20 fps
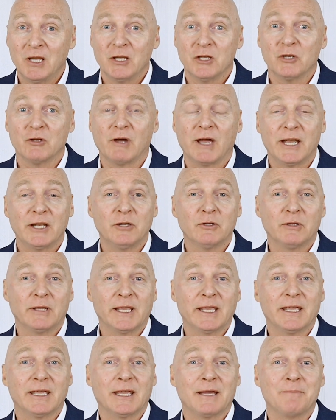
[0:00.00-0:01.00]
Your annual
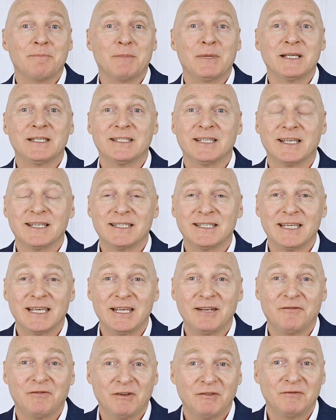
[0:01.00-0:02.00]
income must
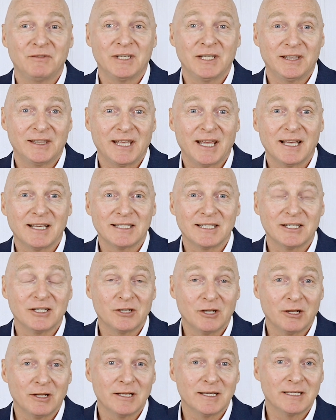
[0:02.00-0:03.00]
exceed
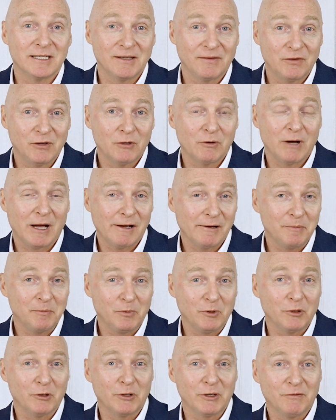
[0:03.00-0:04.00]
$50,000 if you are
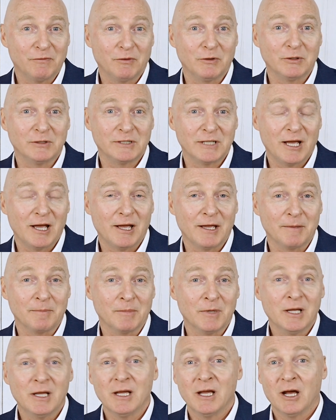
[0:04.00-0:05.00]
employed
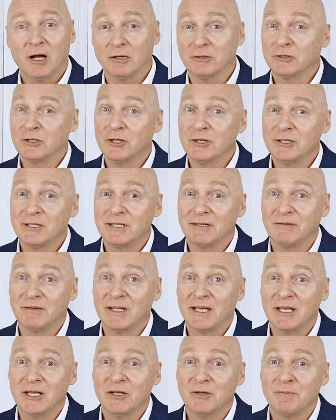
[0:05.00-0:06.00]
full-time.
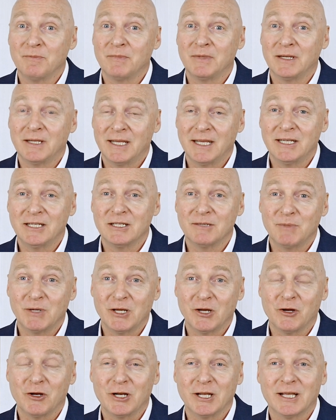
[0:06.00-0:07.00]
Alternatively, you need to
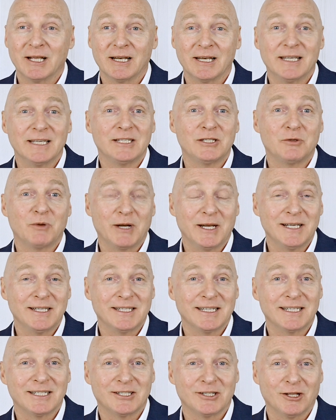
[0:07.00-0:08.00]
be earning at least
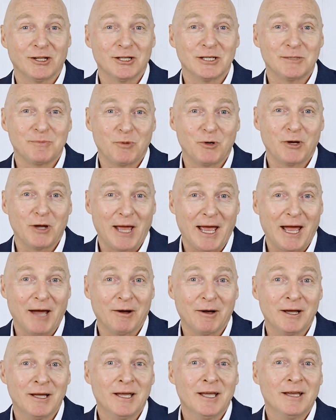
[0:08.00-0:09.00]
$26 per
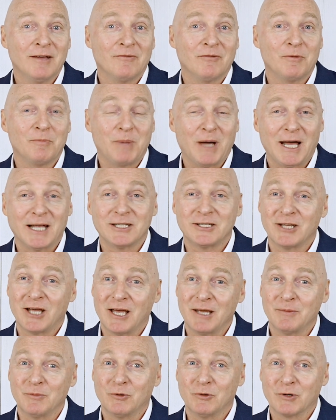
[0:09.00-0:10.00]
hour for
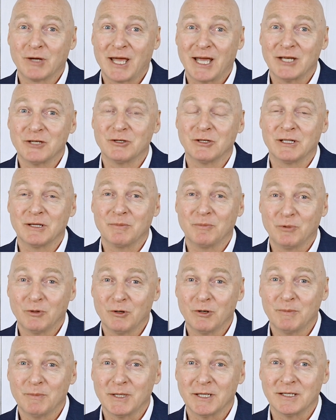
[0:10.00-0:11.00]
part-time or casual
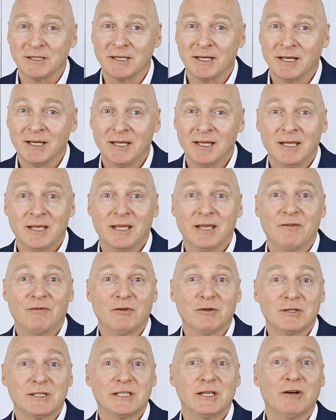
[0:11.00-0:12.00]
employment. If
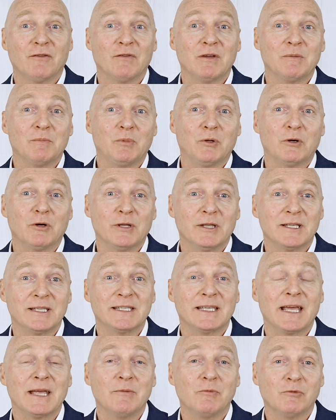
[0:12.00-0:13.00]
you're self-employed, the
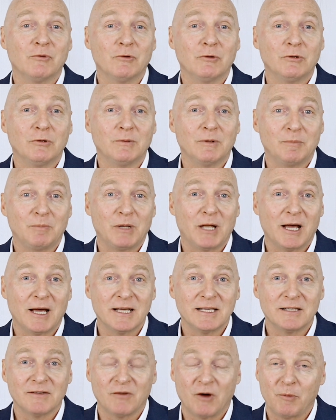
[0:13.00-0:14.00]
same rule
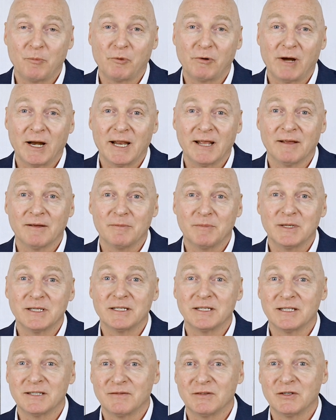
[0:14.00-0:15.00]
applies of operating a
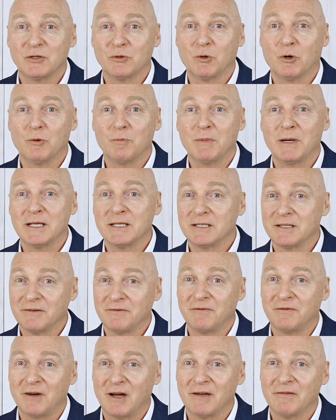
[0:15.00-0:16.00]
business for 12 months
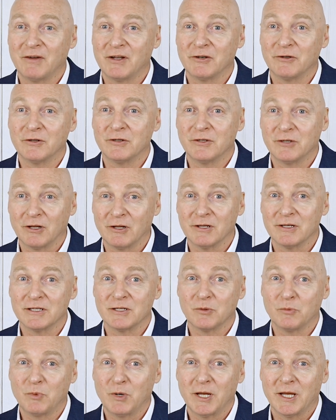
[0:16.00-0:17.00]
of $500
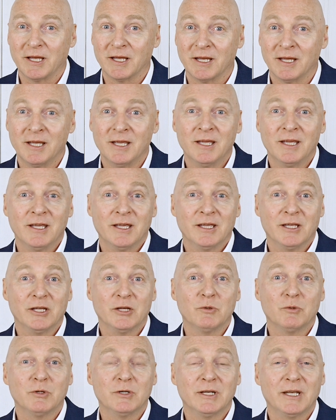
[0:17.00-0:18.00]
a week.
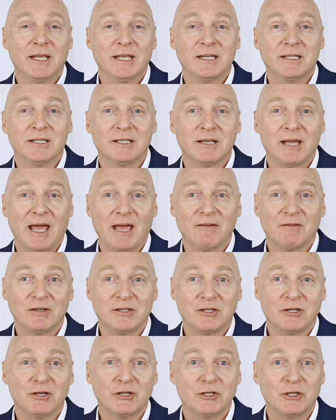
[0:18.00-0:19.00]
You will need to have a
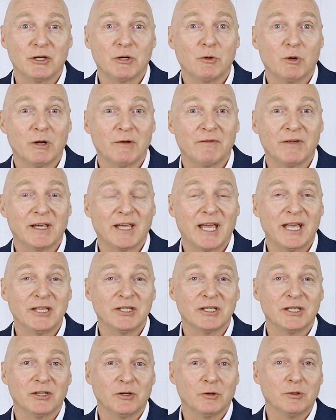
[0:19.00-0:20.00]
tertiary
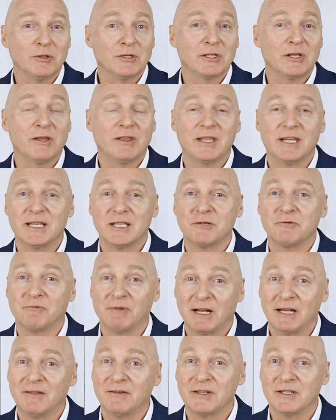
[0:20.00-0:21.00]
qualification also that is
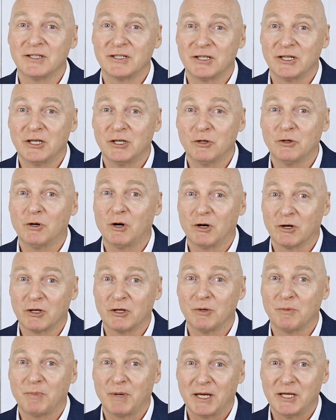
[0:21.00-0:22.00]
relevant to your
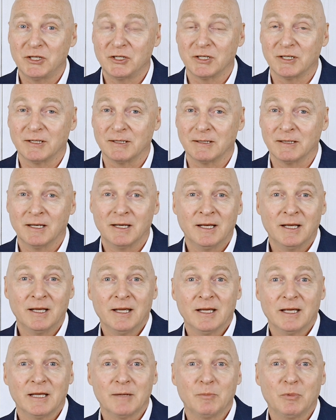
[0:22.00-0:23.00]
occupation.
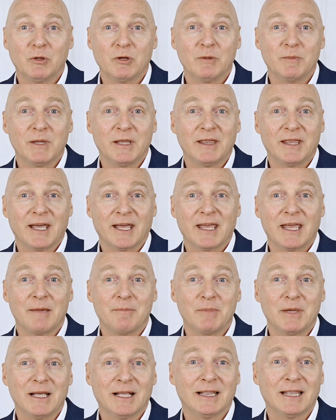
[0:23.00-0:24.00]
Employment that
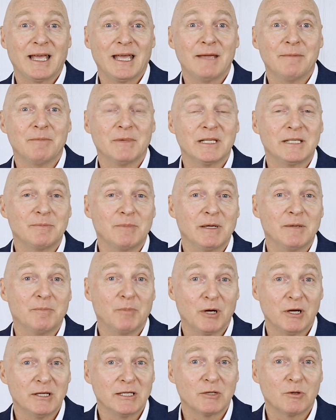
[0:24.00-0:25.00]
can be claimed must be
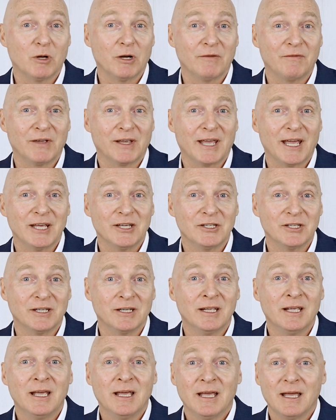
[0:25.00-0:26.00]

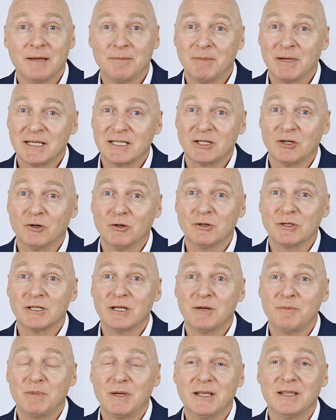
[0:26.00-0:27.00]
post-qualification and must
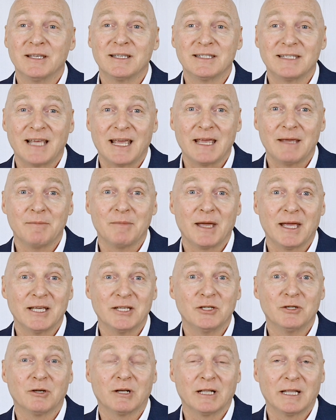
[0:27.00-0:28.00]
also be the same
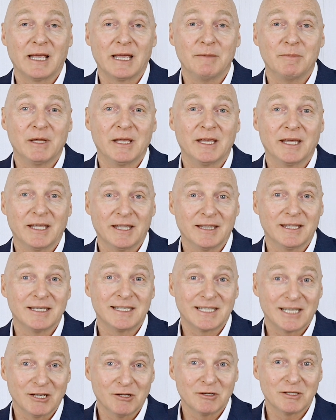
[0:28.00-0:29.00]
as you're claiming in the
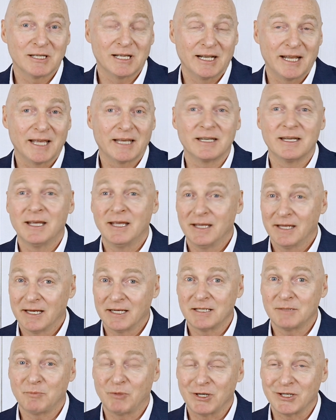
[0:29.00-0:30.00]
Skill Select
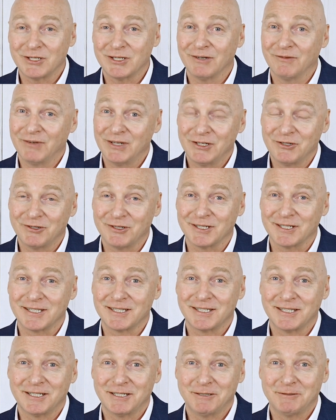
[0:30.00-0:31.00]
expression of
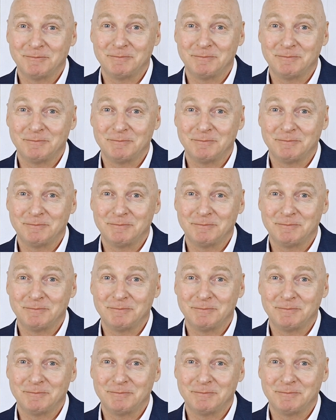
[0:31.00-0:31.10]
interest.